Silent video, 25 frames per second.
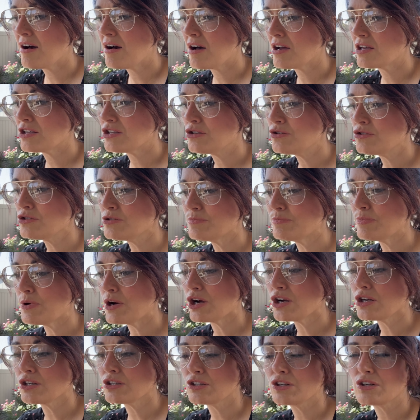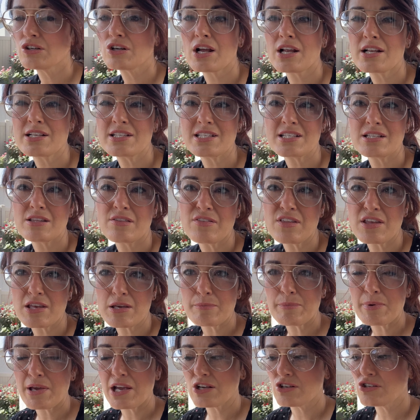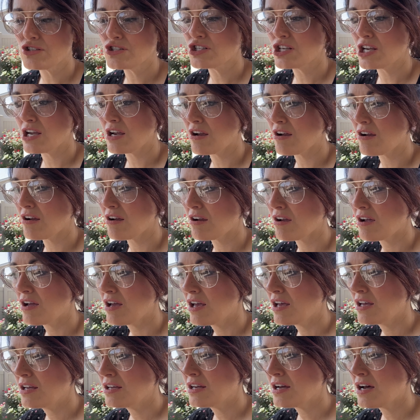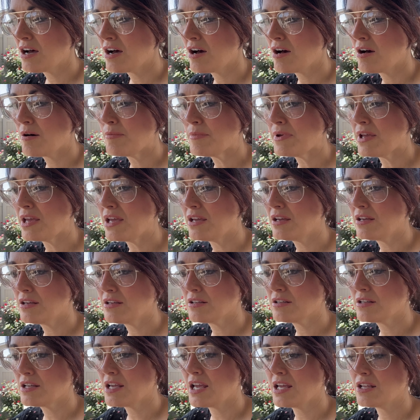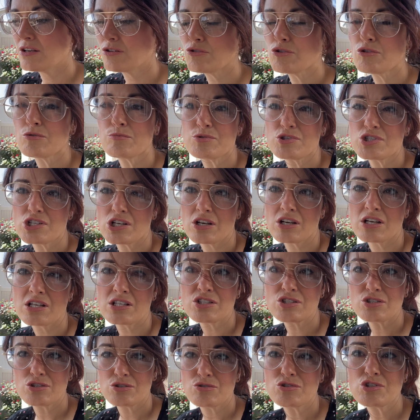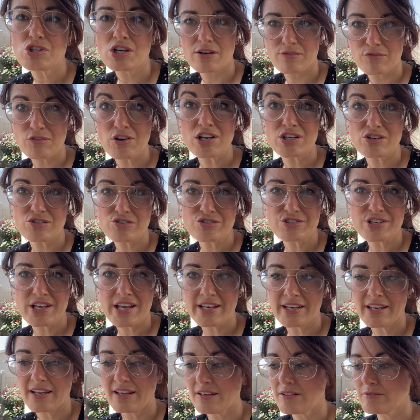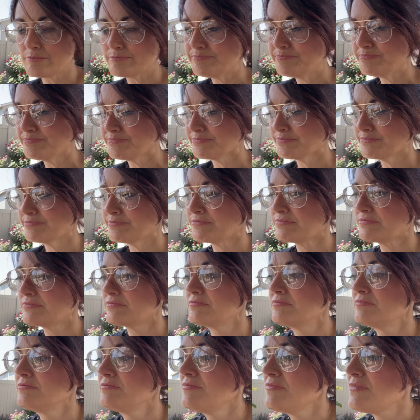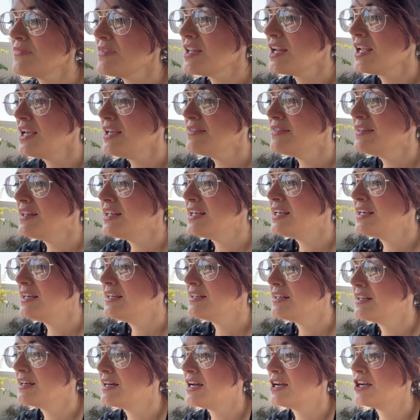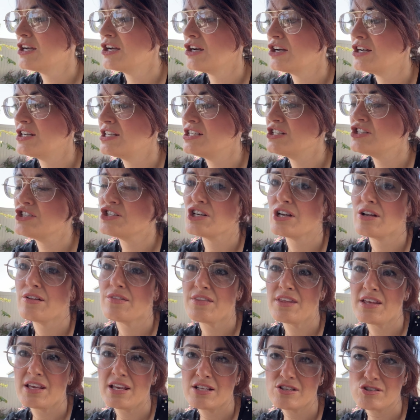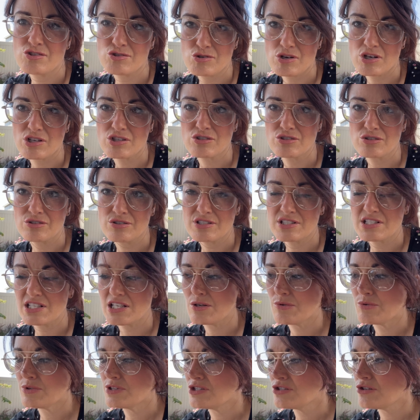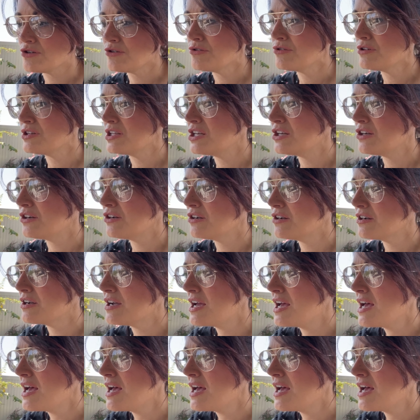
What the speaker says: use partner, I did think, pair, share, and group sharing to check for understanding. And then I already shared the instructional sequence earlier